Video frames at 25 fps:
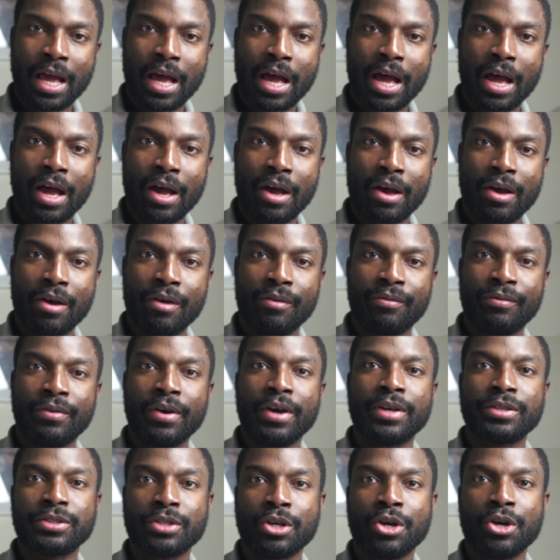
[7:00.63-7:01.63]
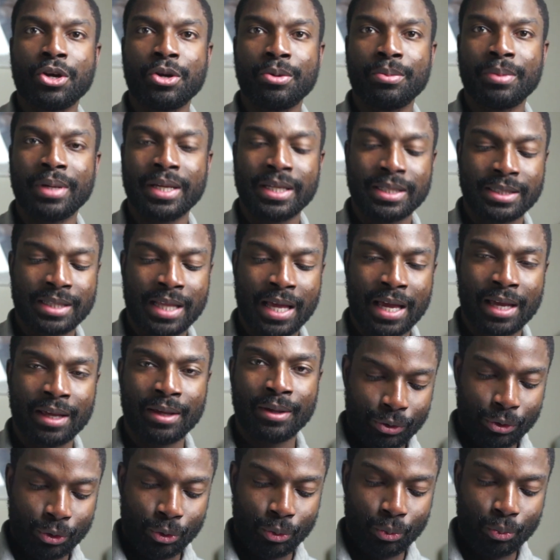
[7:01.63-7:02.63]
a first home is that
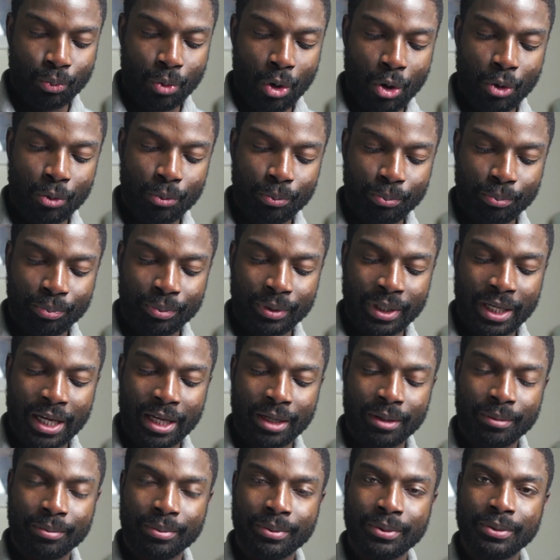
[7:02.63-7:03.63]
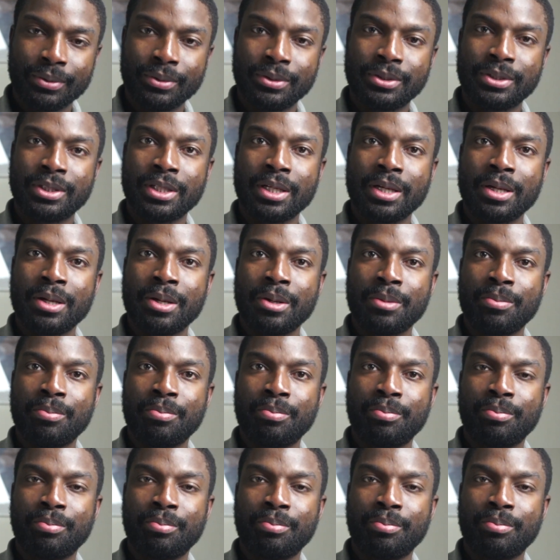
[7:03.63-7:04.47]
you won't be able to